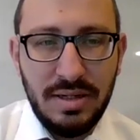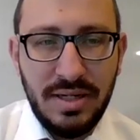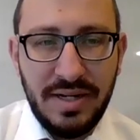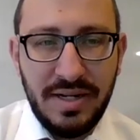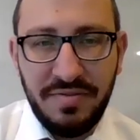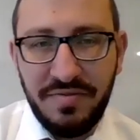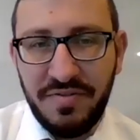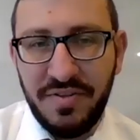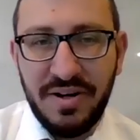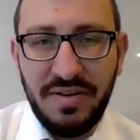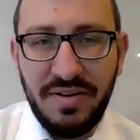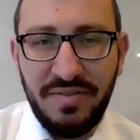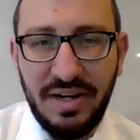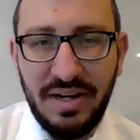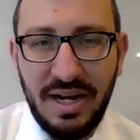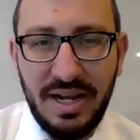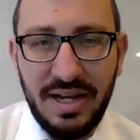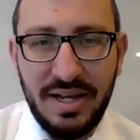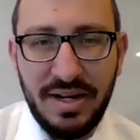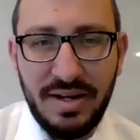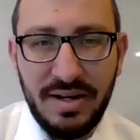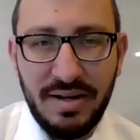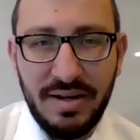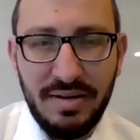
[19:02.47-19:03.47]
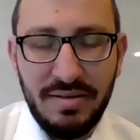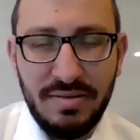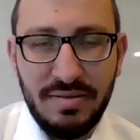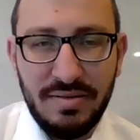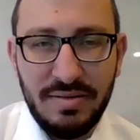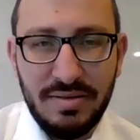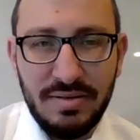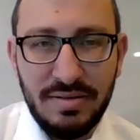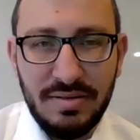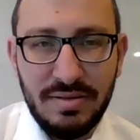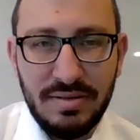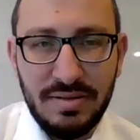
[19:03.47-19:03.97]
in front of God.
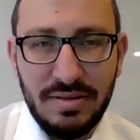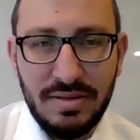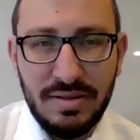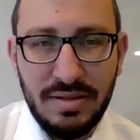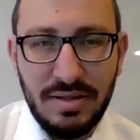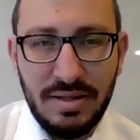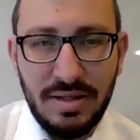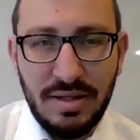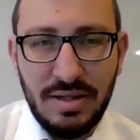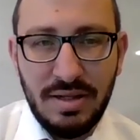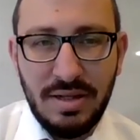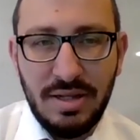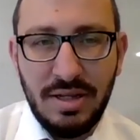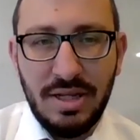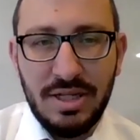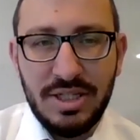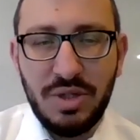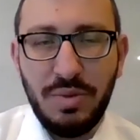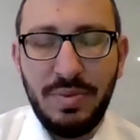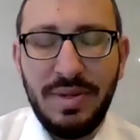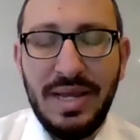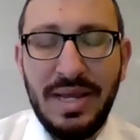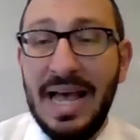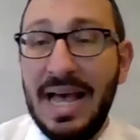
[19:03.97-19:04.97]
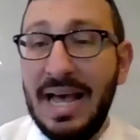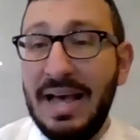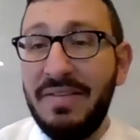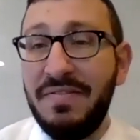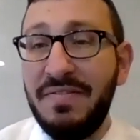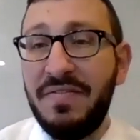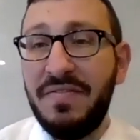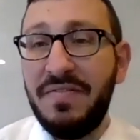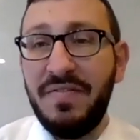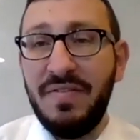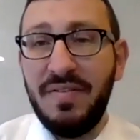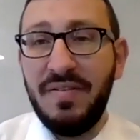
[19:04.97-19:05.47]
So we have
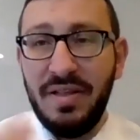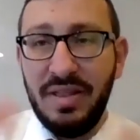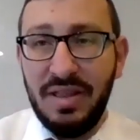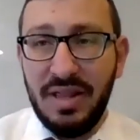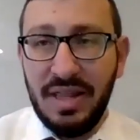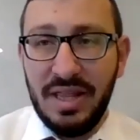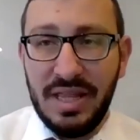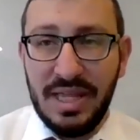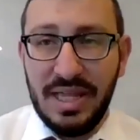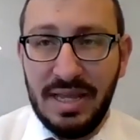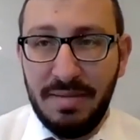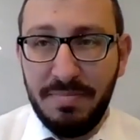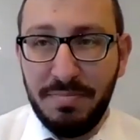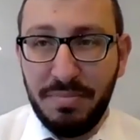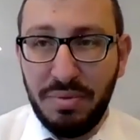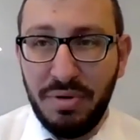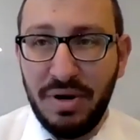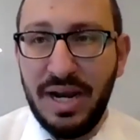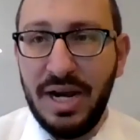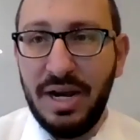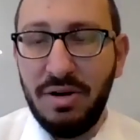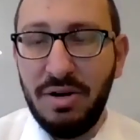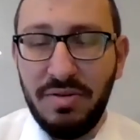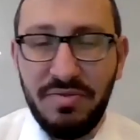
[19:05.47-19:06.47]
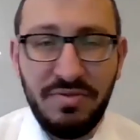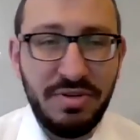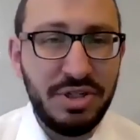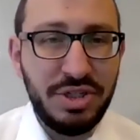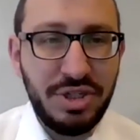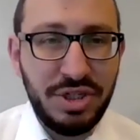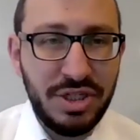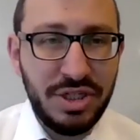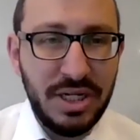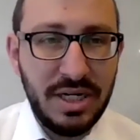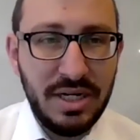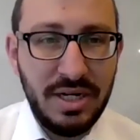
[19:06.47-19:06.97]
the prayer of Rosh
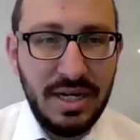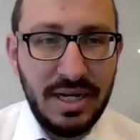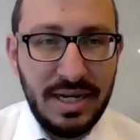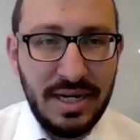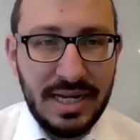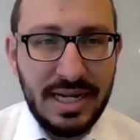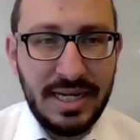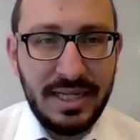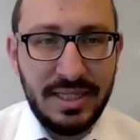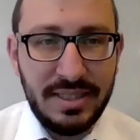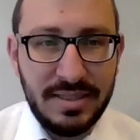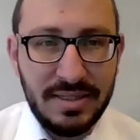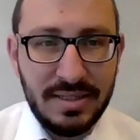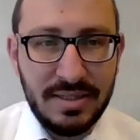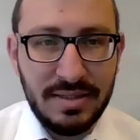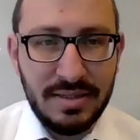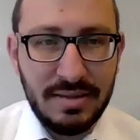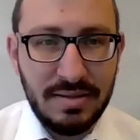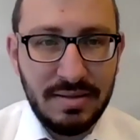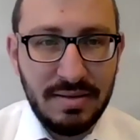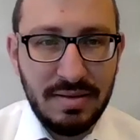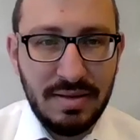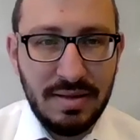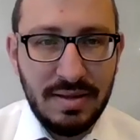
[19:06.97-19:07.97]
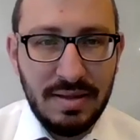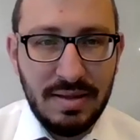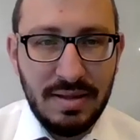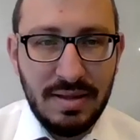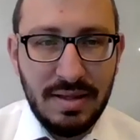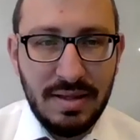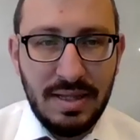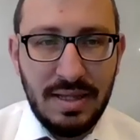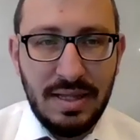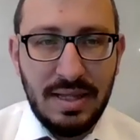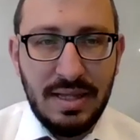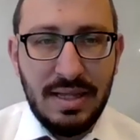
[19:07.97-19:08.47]
Hashanah at night,
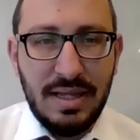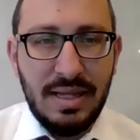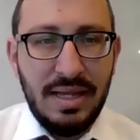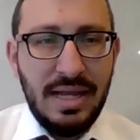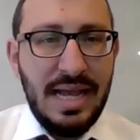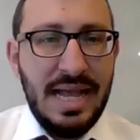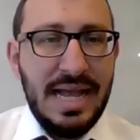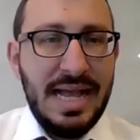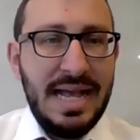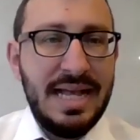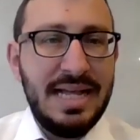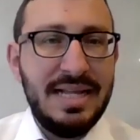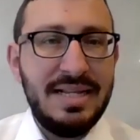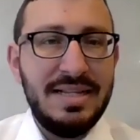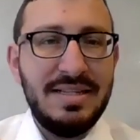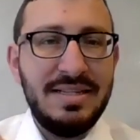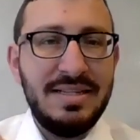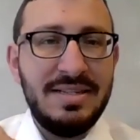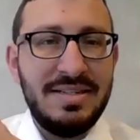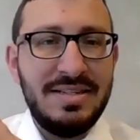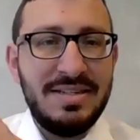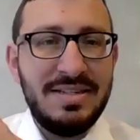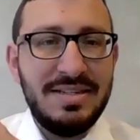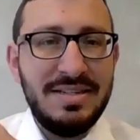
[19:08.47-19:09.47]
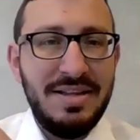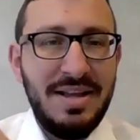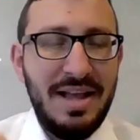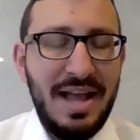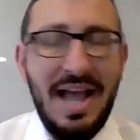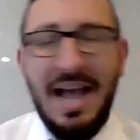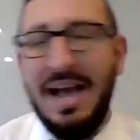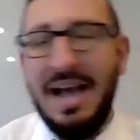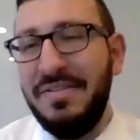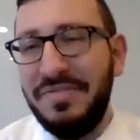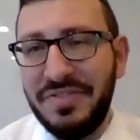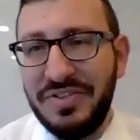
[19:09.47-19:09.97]
and
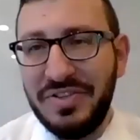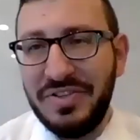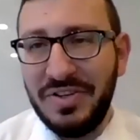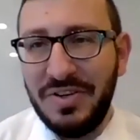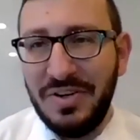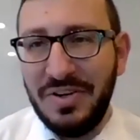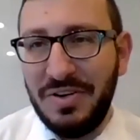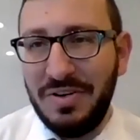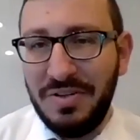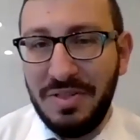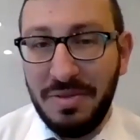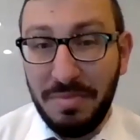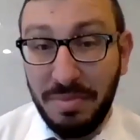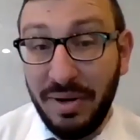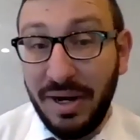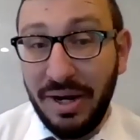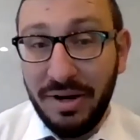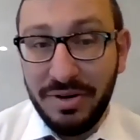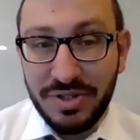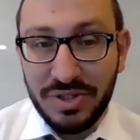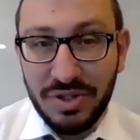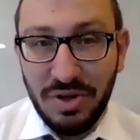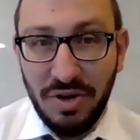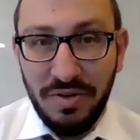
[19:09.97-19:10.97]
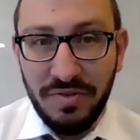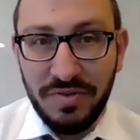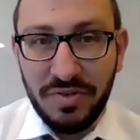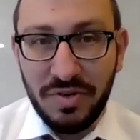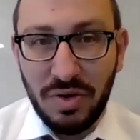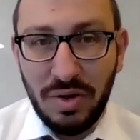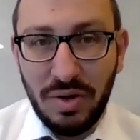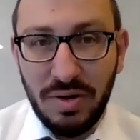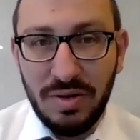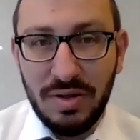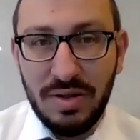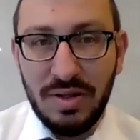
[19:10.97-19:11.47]
after the prayer is
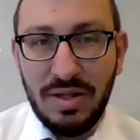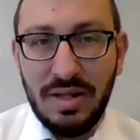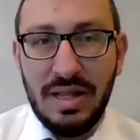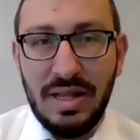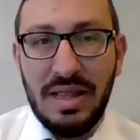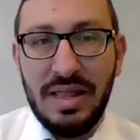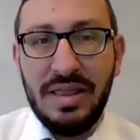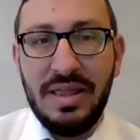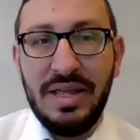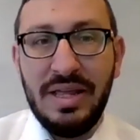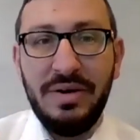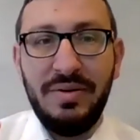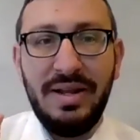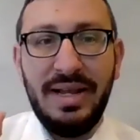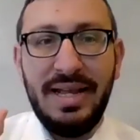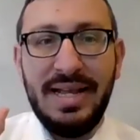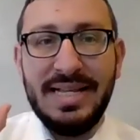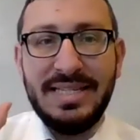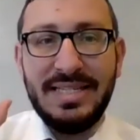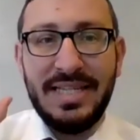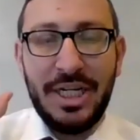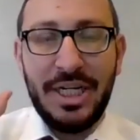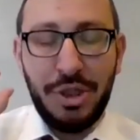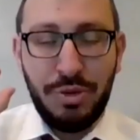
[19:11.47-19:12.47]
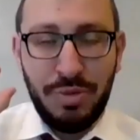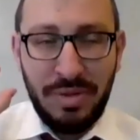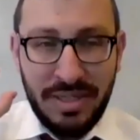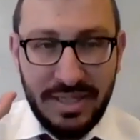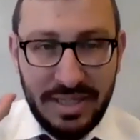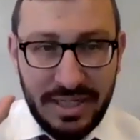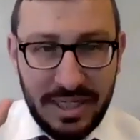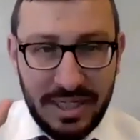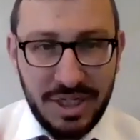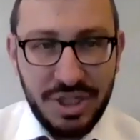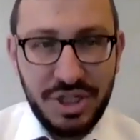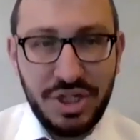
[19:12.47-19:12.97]
over, there is a
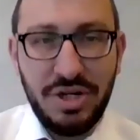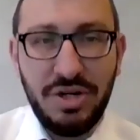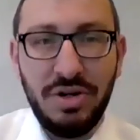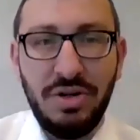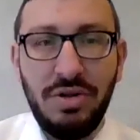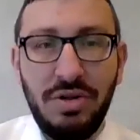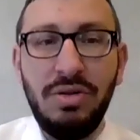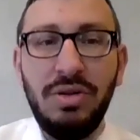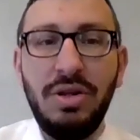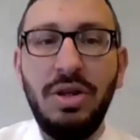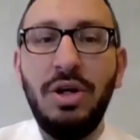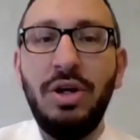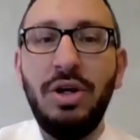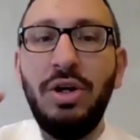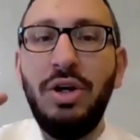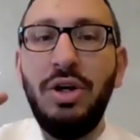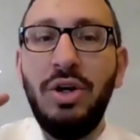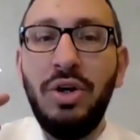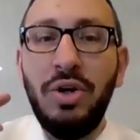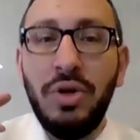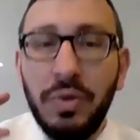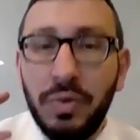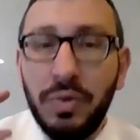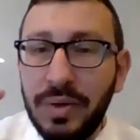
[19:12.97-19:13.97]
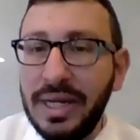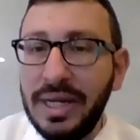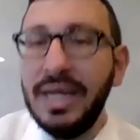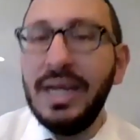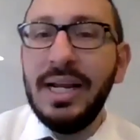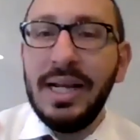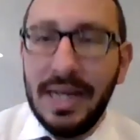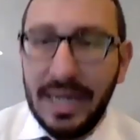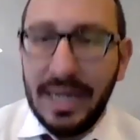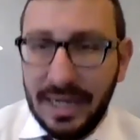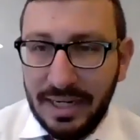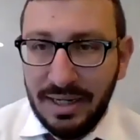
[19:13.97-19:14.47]
traditional
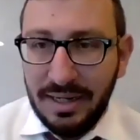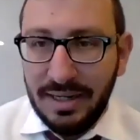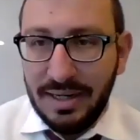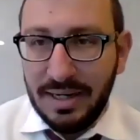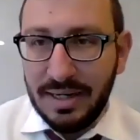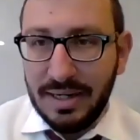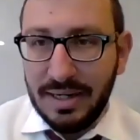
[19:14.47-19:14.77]
greeting